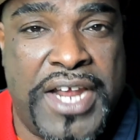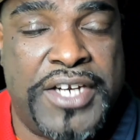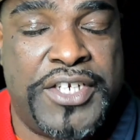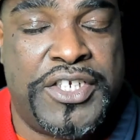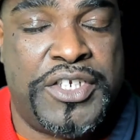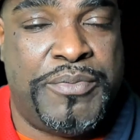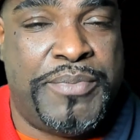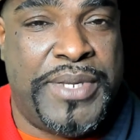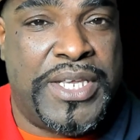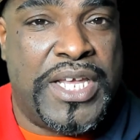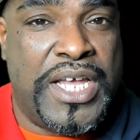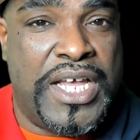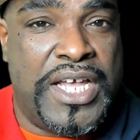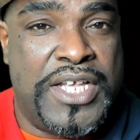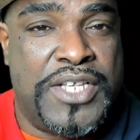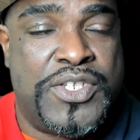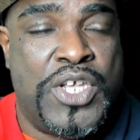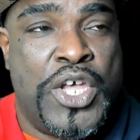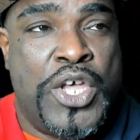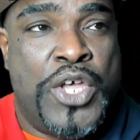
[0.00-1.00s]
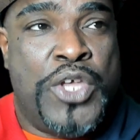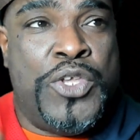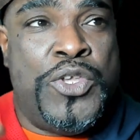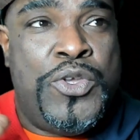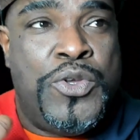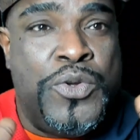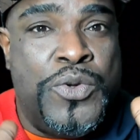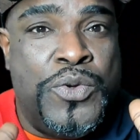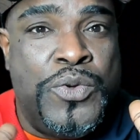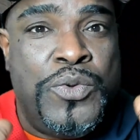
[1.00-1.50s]
Because
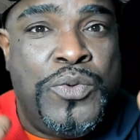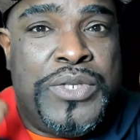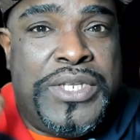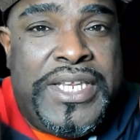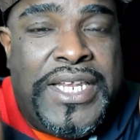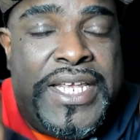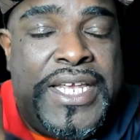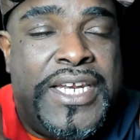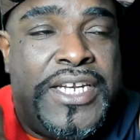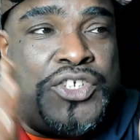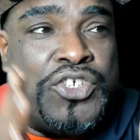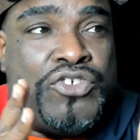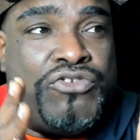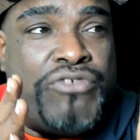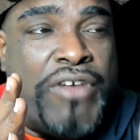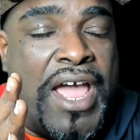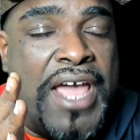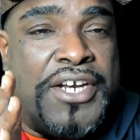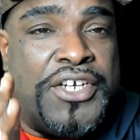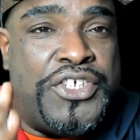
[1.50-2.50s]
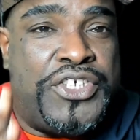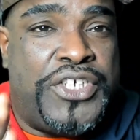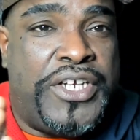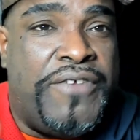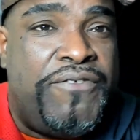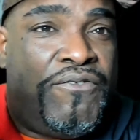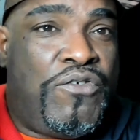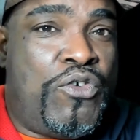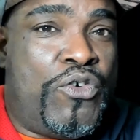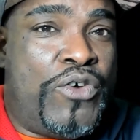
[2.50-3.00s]
you need a strategy
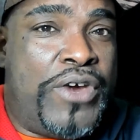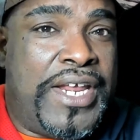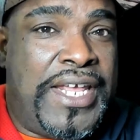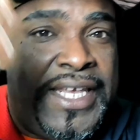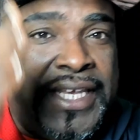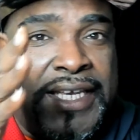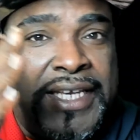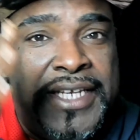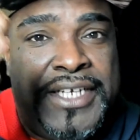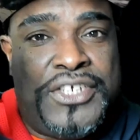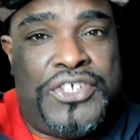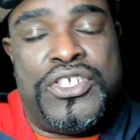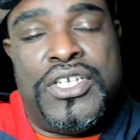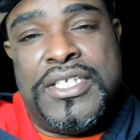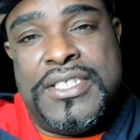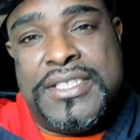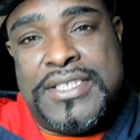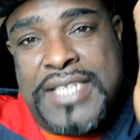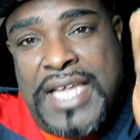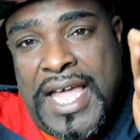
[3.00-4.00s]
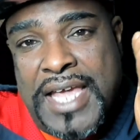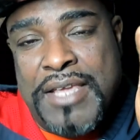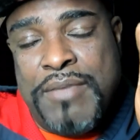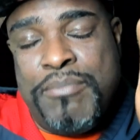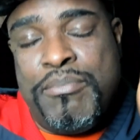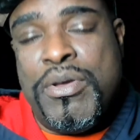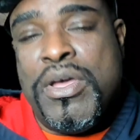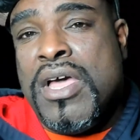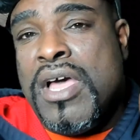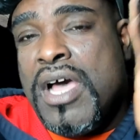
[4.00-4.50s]
for each type
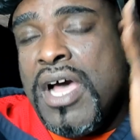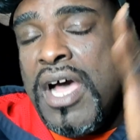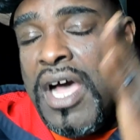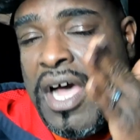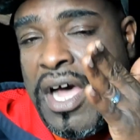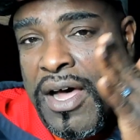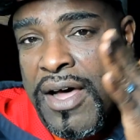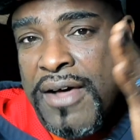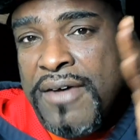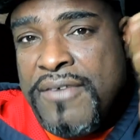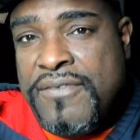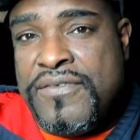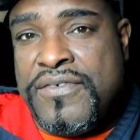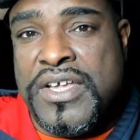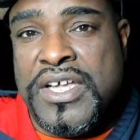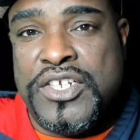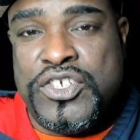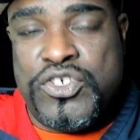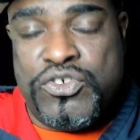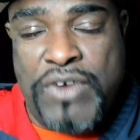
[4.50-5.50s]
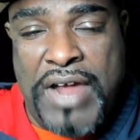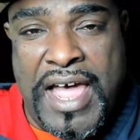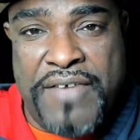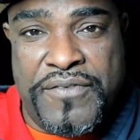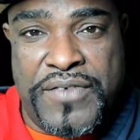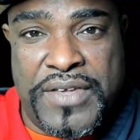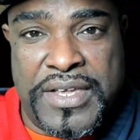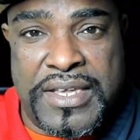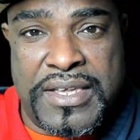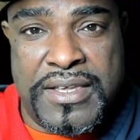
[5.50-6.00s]
of
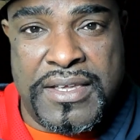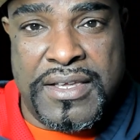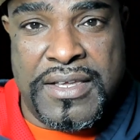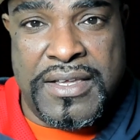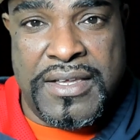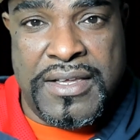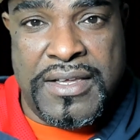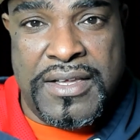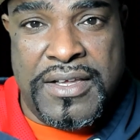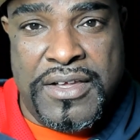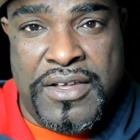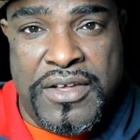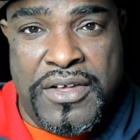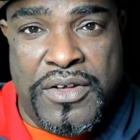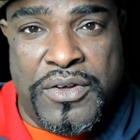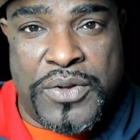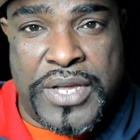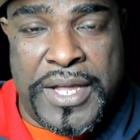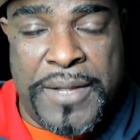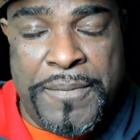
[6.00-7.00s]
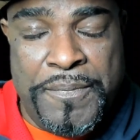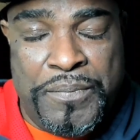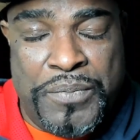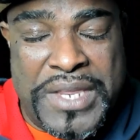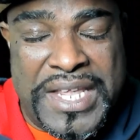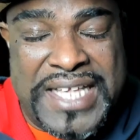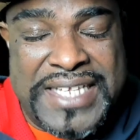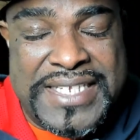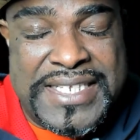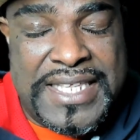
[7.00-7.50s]
traffic. Okay?
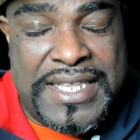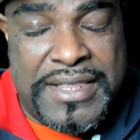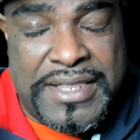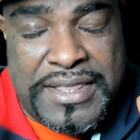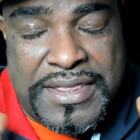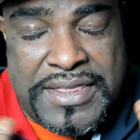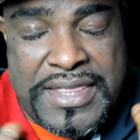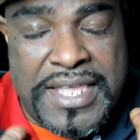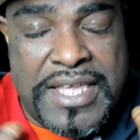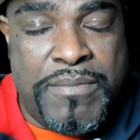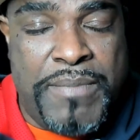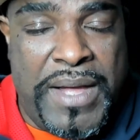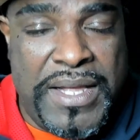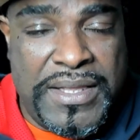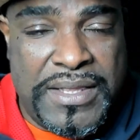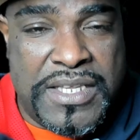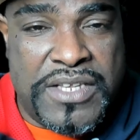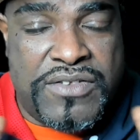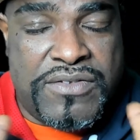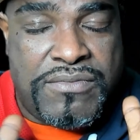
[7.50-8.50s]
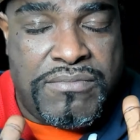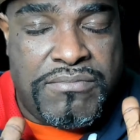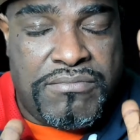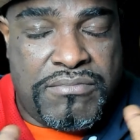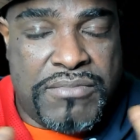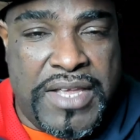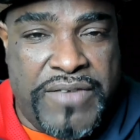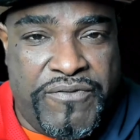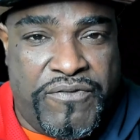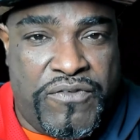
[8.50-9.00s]
Because think about this
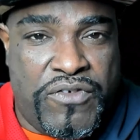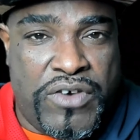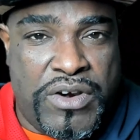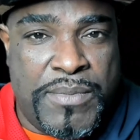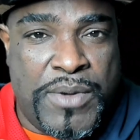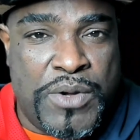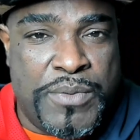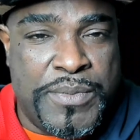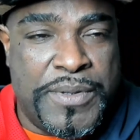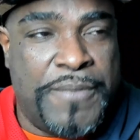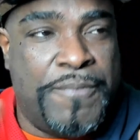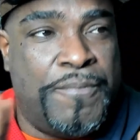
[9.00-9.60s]
for a moment.